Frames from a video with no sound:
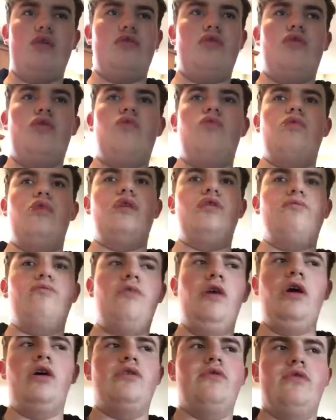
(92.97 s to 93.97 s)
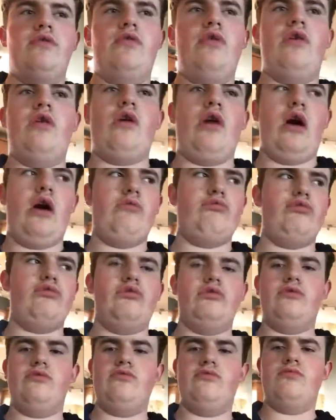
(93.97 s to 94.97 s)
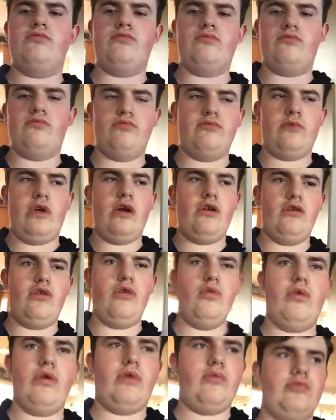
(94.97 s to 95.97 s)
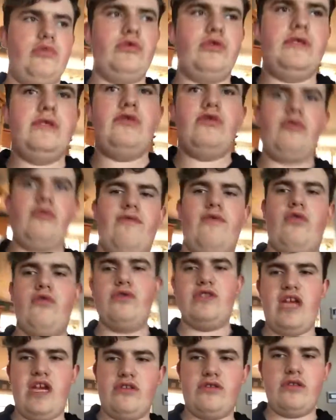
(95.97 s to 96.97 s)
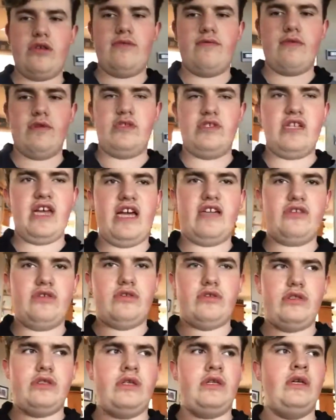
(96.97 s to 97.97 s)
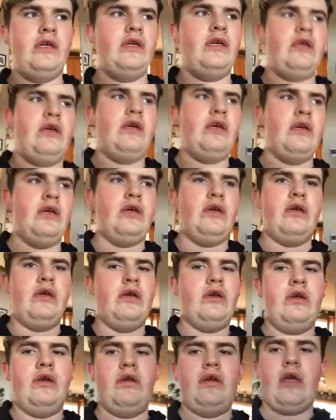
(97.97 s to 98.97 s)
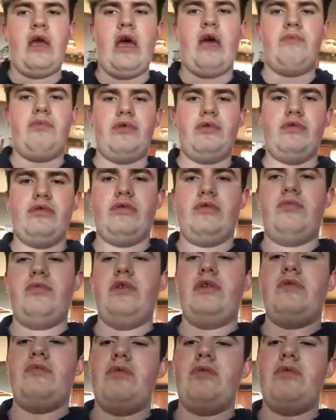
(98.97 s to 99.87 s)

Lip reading: know what, but I don't know what I'm gonna do if those activities actually happen to be.